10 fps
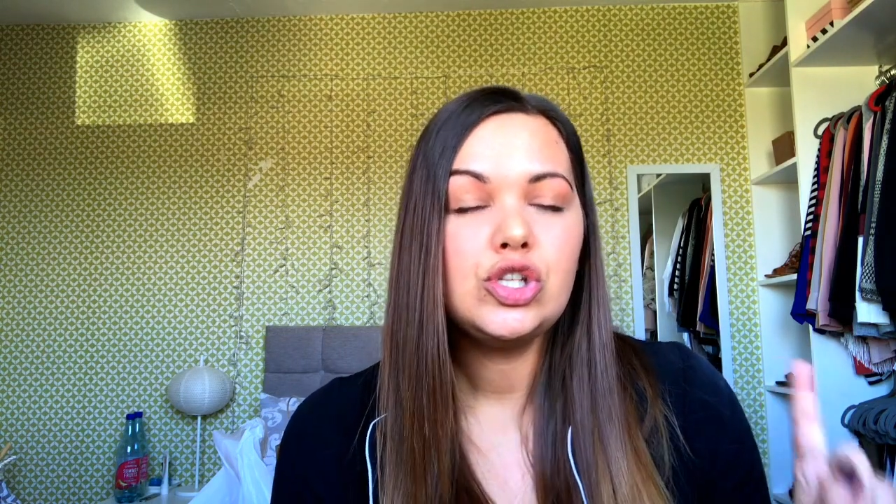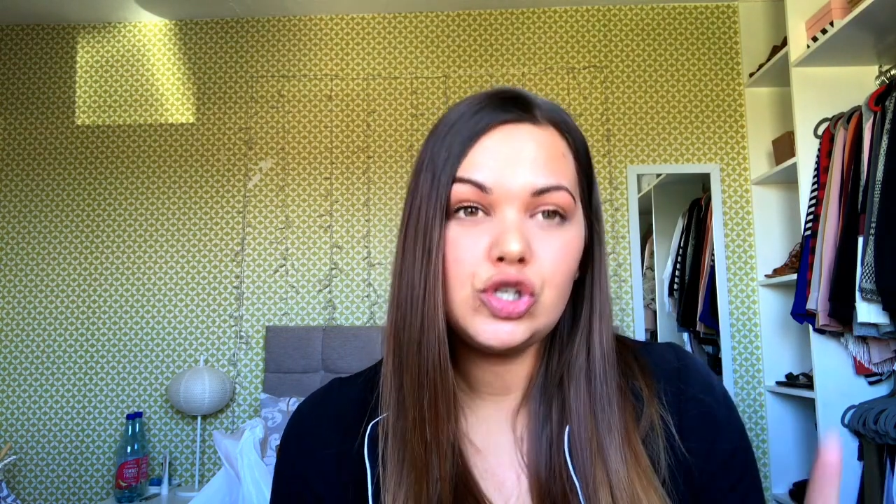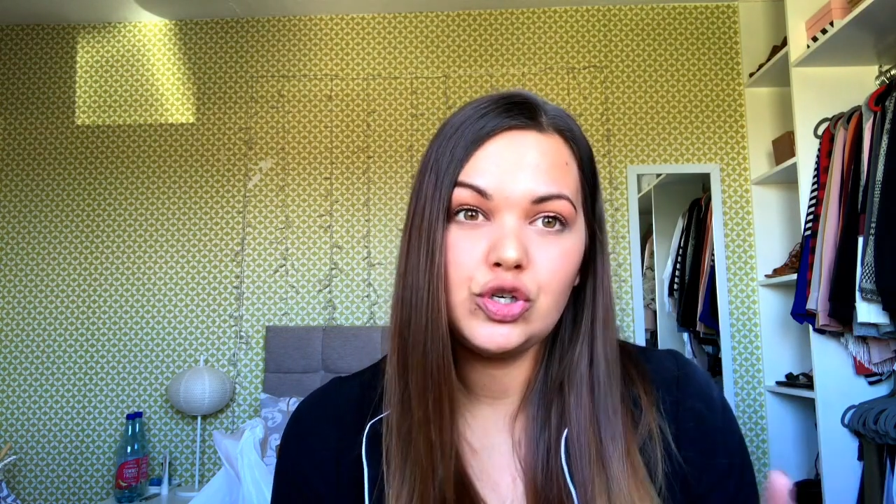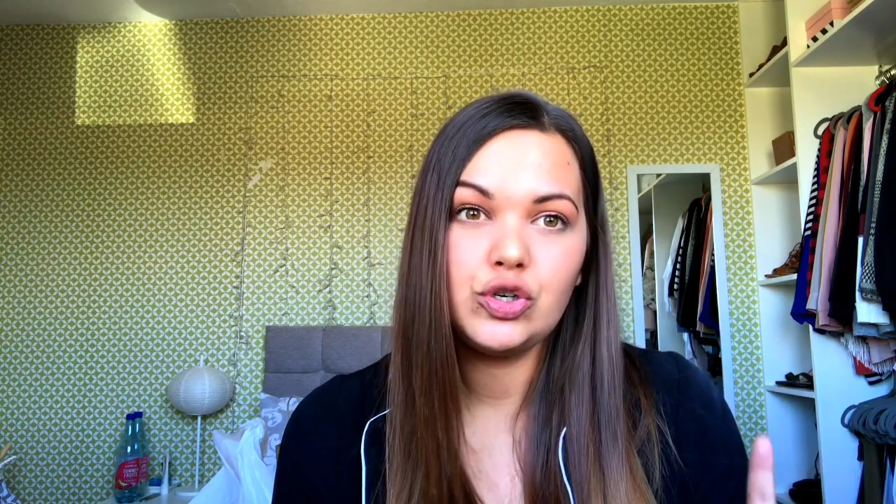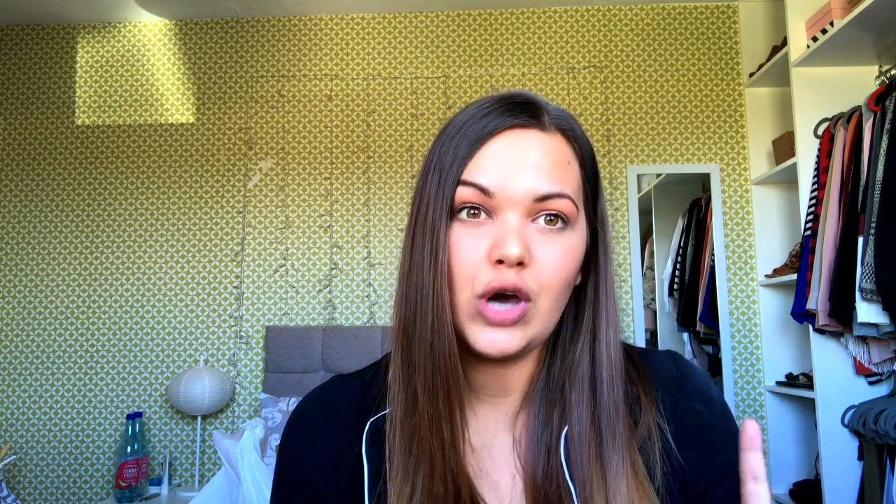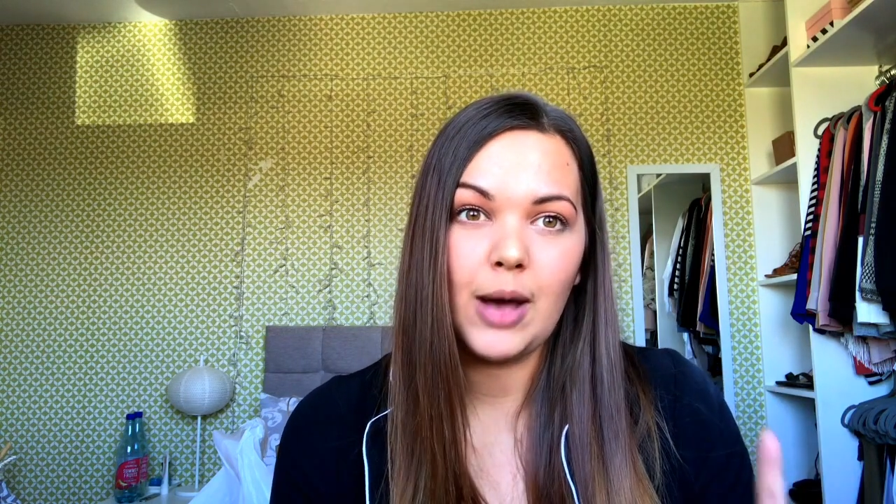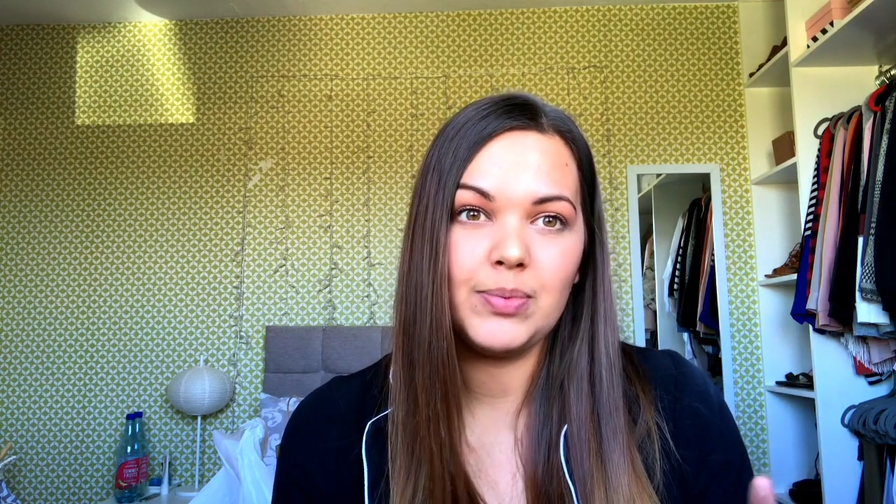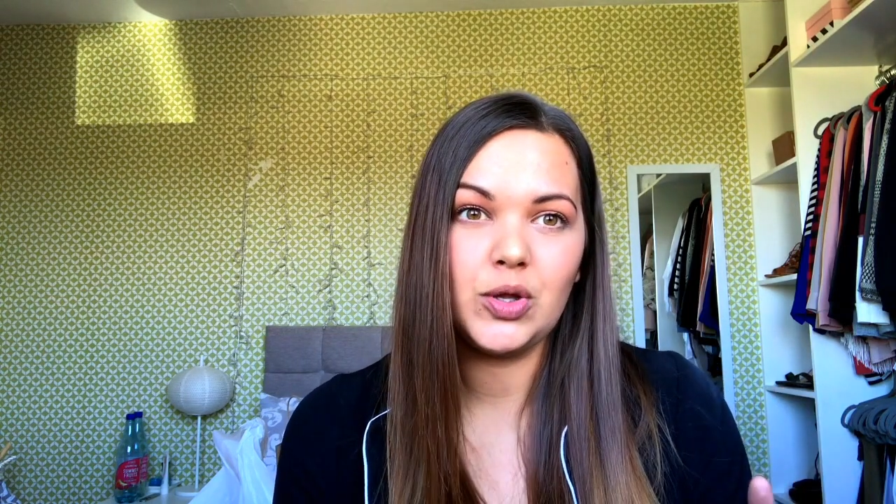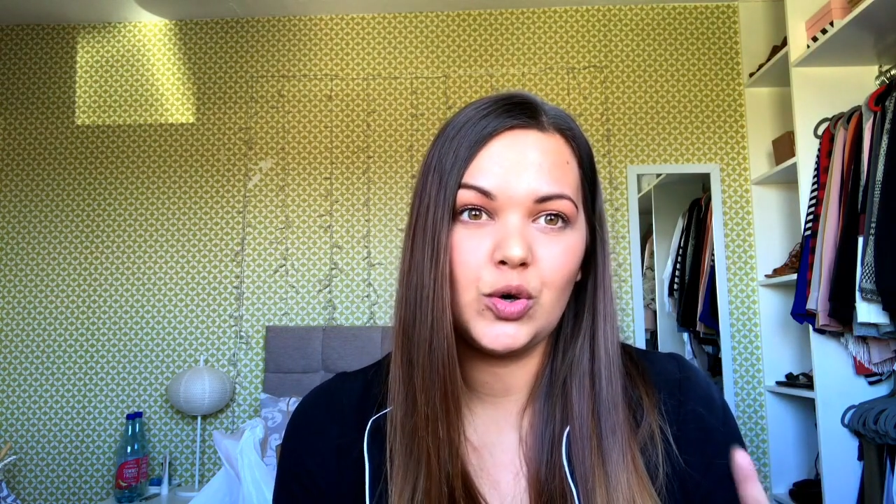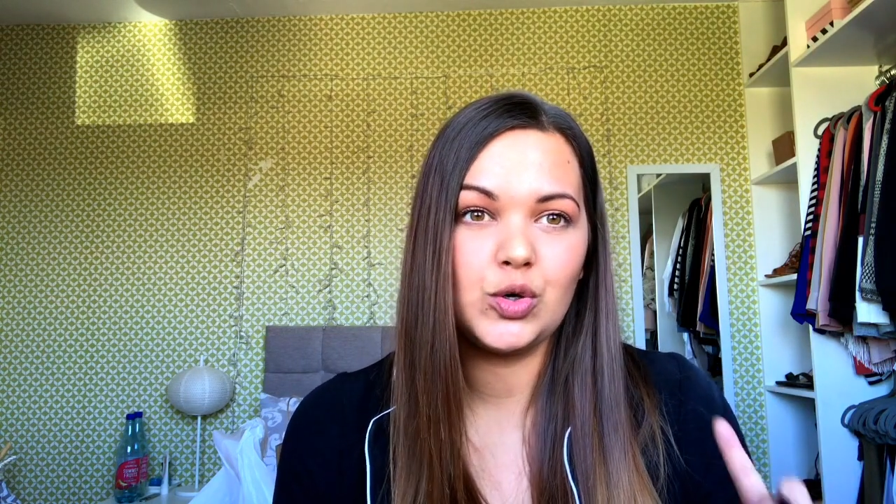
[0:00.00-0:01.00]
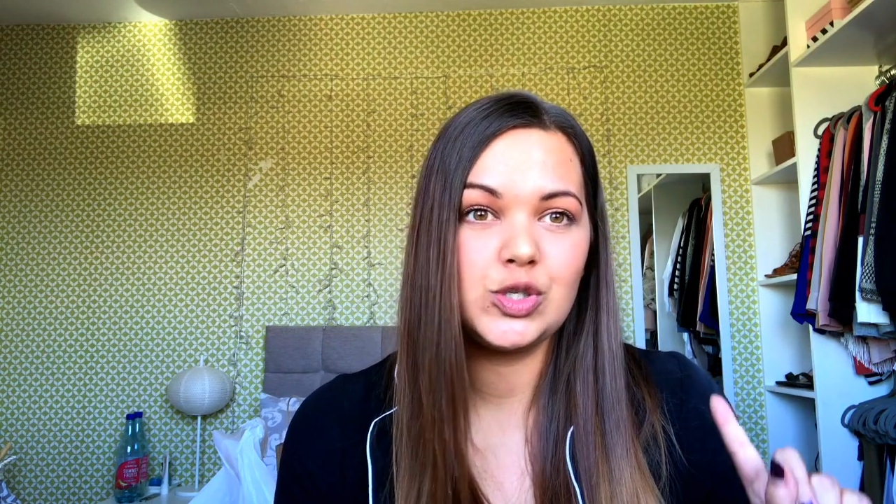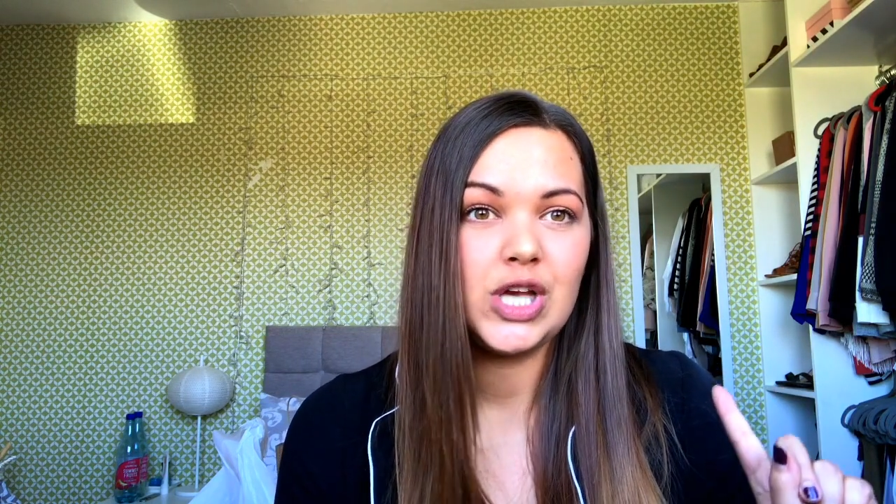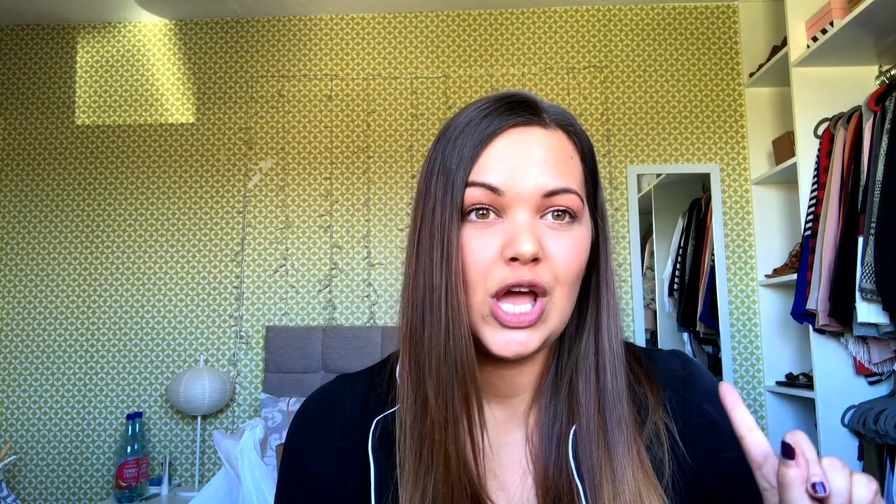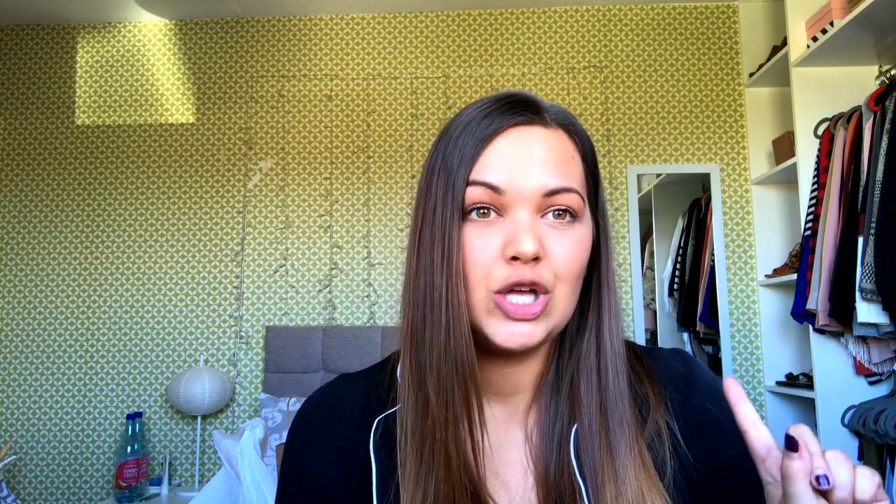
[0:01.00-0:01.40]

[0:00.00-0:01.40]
to upload